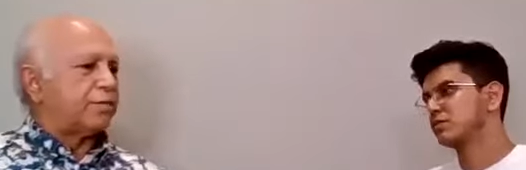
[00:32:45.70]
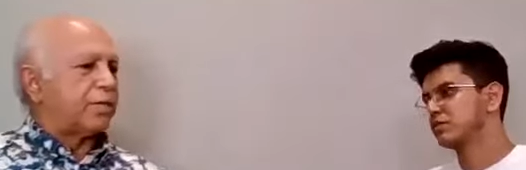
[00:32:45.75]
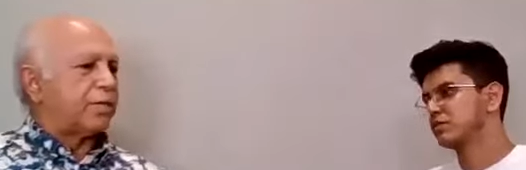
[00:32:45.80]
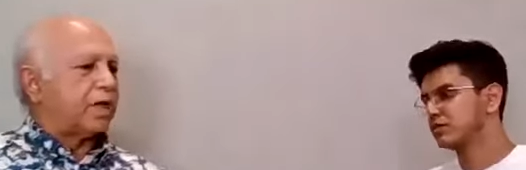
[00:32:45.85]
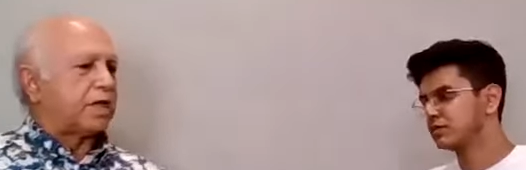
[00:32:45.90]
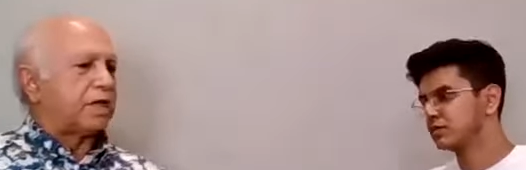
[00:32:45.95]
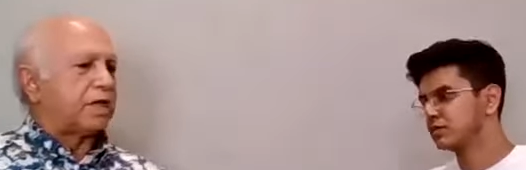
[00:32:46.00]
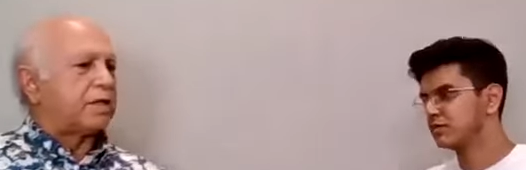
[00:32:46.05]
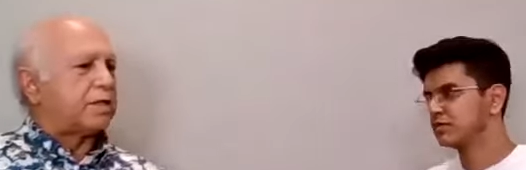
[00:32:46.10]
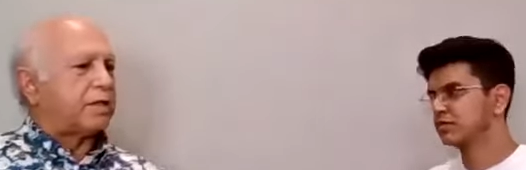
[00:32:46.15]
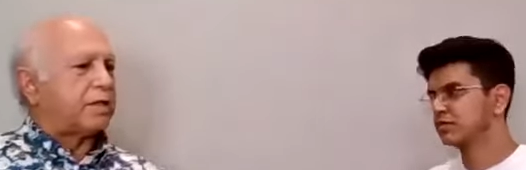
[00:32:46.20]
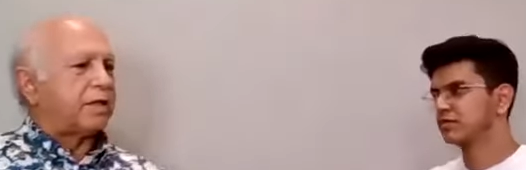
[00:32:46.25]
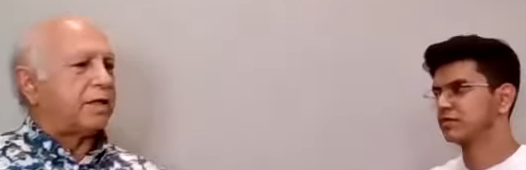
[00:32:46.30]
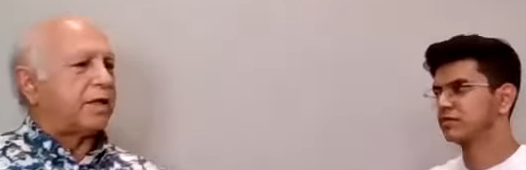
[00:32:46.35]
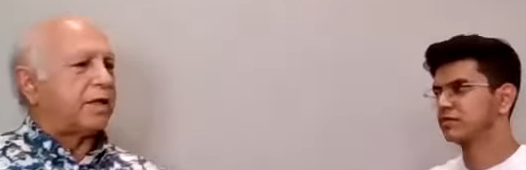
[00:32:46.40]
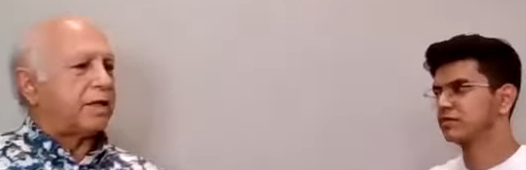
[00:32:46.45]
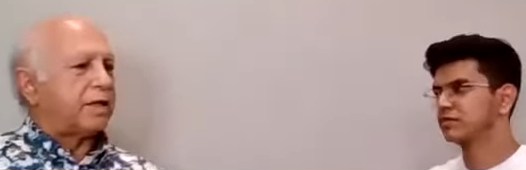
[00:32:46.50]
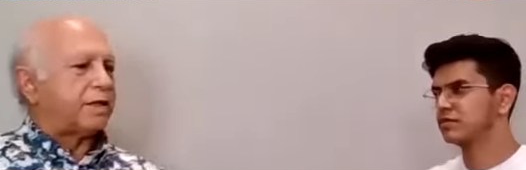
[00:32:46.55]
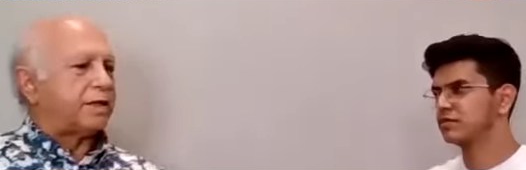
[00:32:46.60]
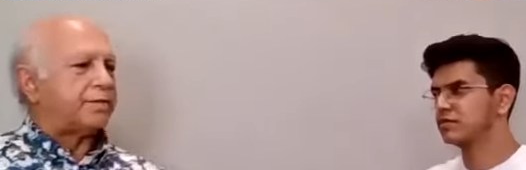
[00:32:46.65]
Speaker 1: But
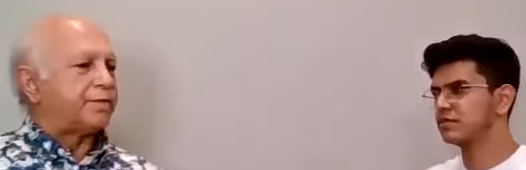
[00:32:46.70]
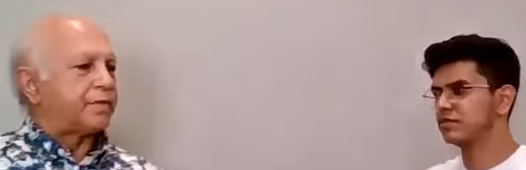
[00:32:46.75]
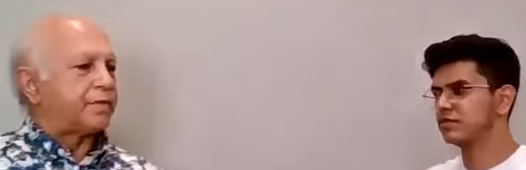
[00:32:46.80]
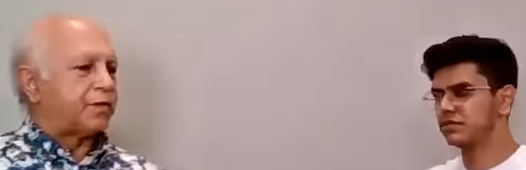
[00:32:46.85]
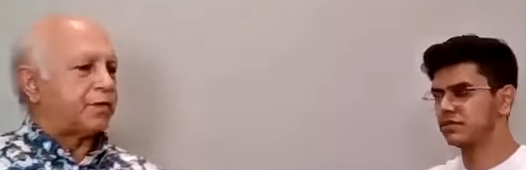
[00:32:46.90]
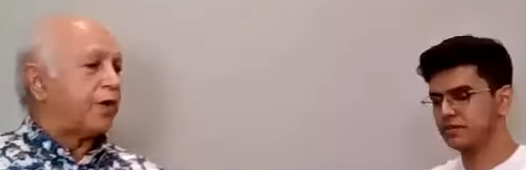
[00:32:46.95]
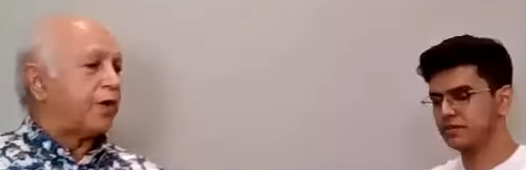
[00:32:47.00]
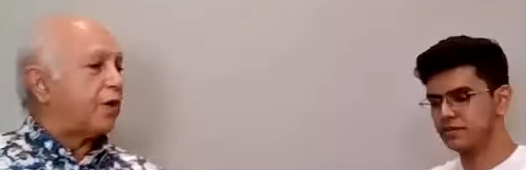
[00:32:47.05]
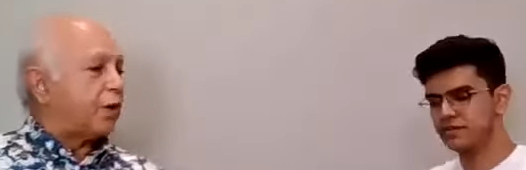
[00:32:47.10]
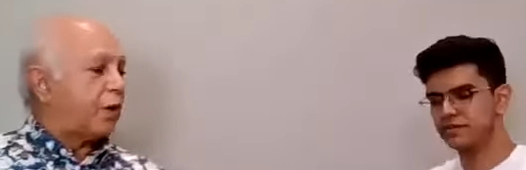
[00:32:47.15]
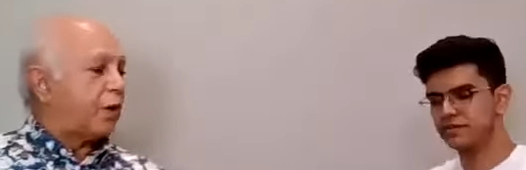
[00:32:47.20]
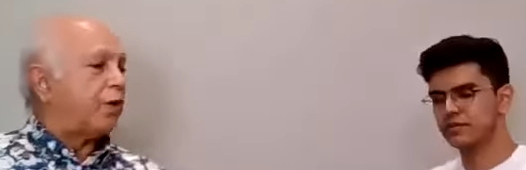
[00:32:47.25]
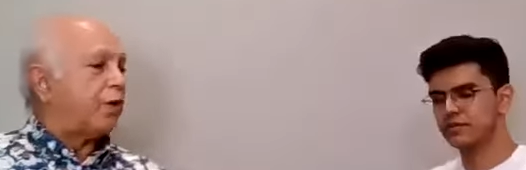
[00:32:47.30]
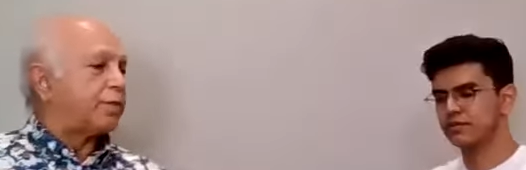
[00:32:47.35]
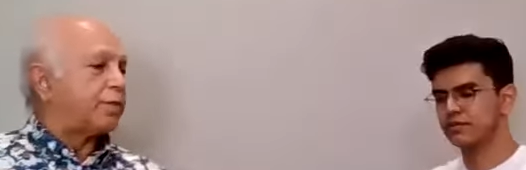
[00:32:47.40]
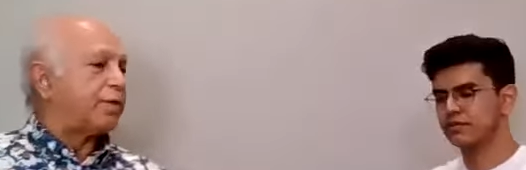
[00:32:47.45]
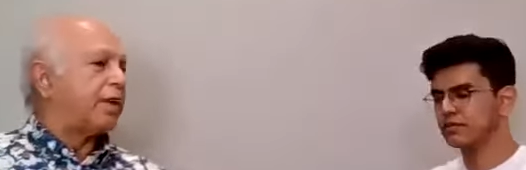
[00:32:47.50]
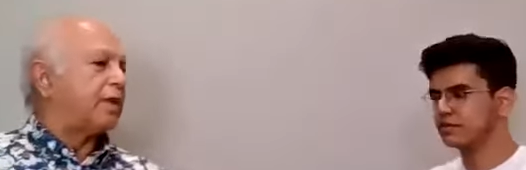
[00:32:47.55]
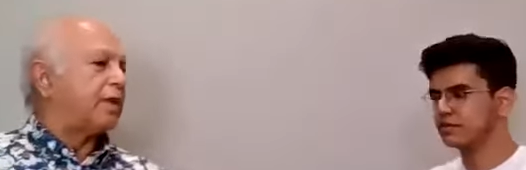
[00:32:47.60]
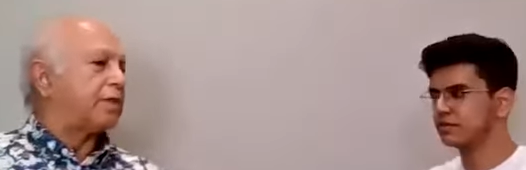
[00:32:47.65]
um, we
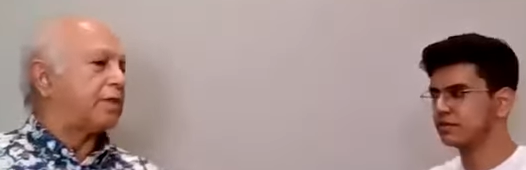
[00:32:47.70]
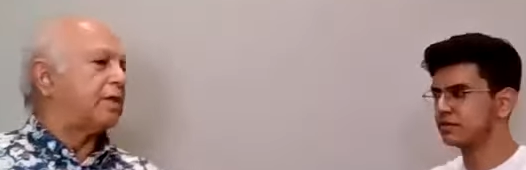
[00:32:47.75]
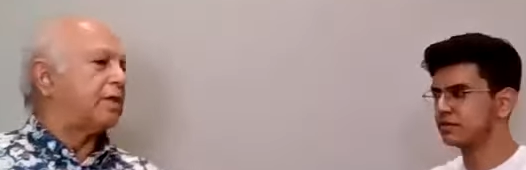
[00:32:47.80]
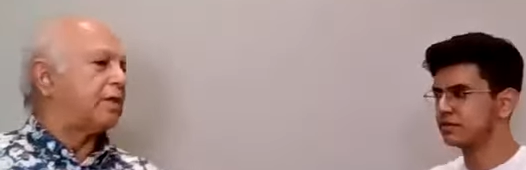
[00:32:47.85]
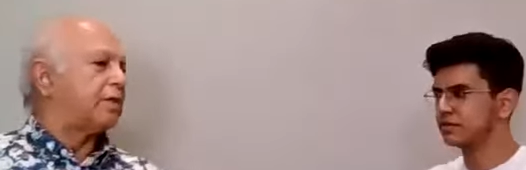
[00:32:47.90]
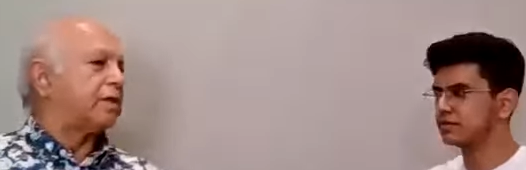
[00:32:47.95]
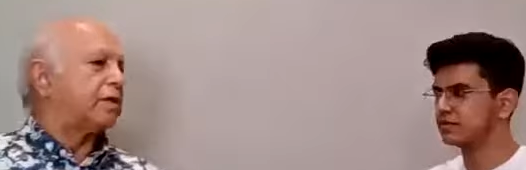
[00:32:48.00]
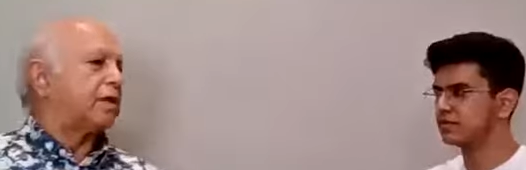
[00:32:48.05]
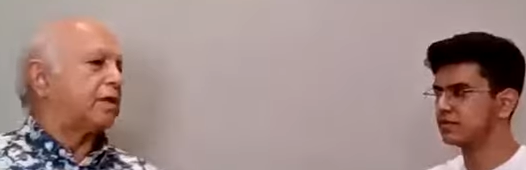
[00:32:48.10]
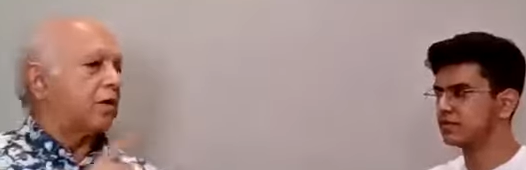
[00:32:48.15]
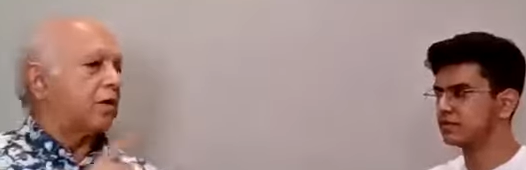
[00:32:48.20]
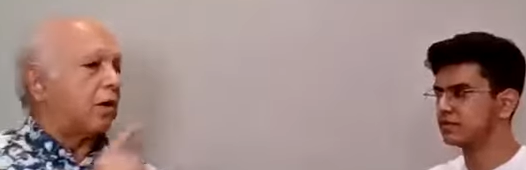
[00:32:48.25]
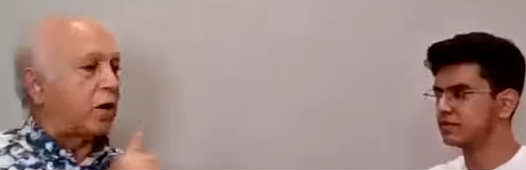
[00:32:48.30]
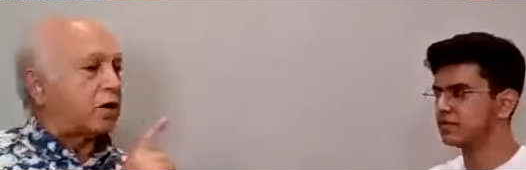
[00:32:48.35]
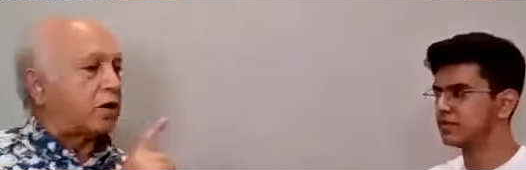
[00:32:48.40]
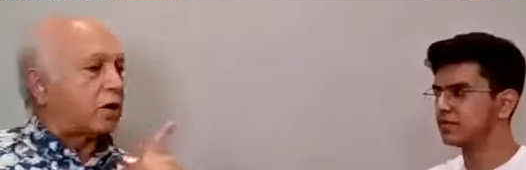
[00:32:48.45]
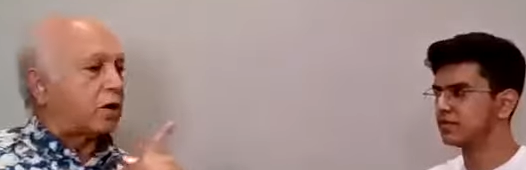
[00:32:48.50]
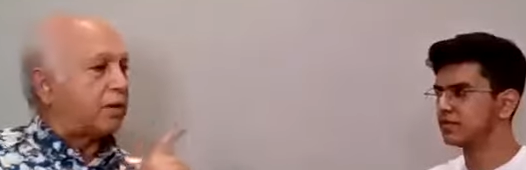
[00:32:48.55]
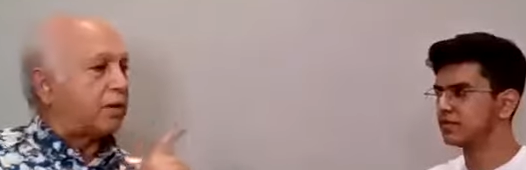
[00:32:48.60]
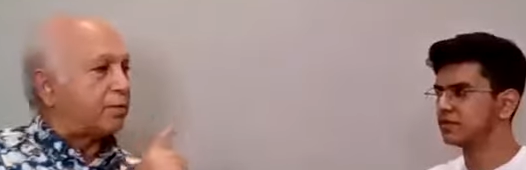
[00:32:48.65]
hope that in the
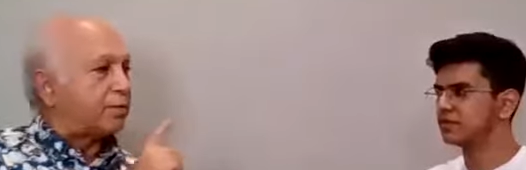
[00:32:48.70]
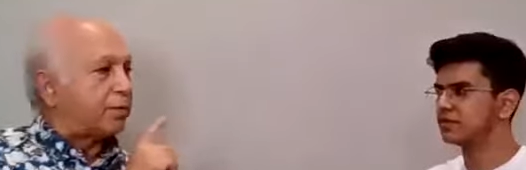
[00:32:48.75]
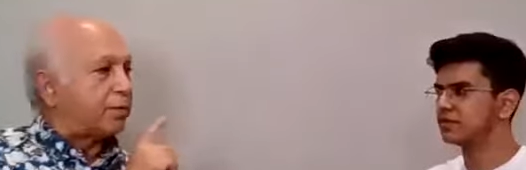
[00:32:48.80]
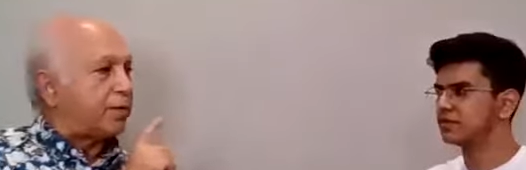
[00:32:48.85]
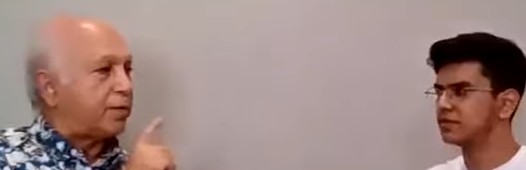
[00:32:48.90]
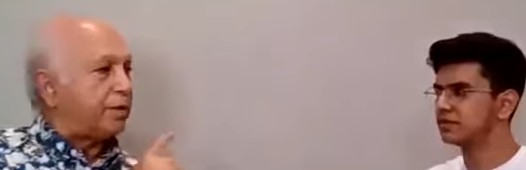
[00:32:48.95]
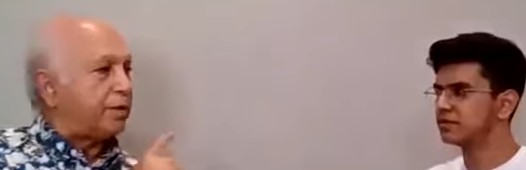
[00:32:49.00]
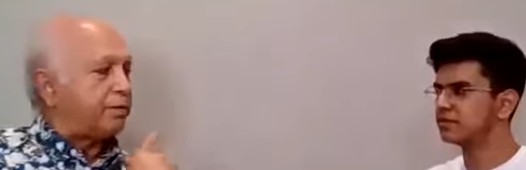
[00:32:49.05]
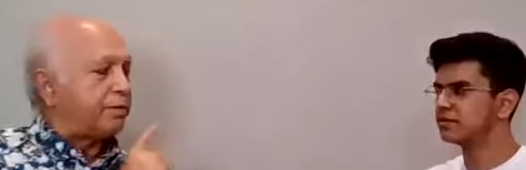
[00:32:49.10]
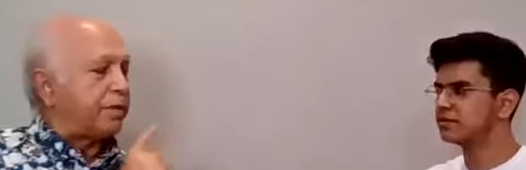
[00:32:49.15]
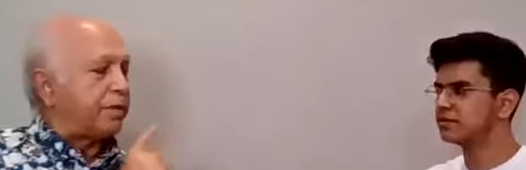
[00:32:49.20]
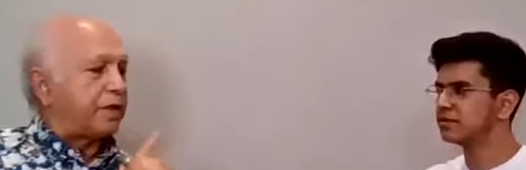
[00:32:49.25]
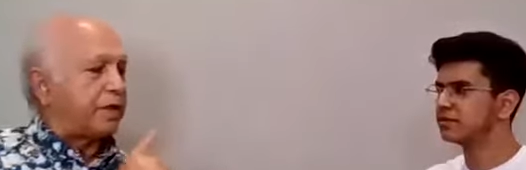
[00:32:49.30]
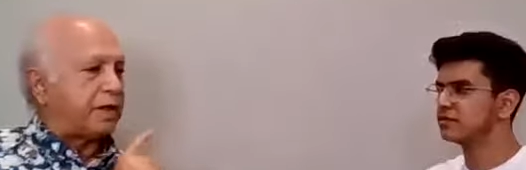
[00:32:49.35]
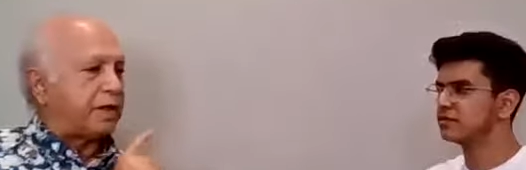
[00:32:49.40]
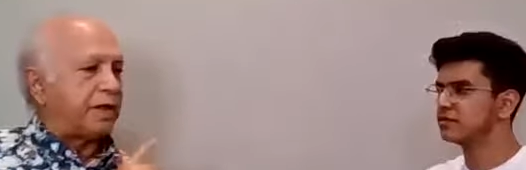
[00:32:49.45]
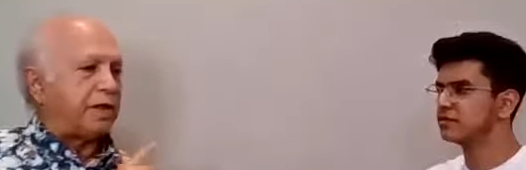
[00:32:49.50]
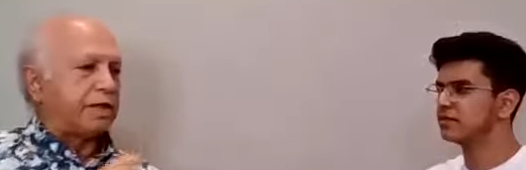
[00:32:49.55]
long run, people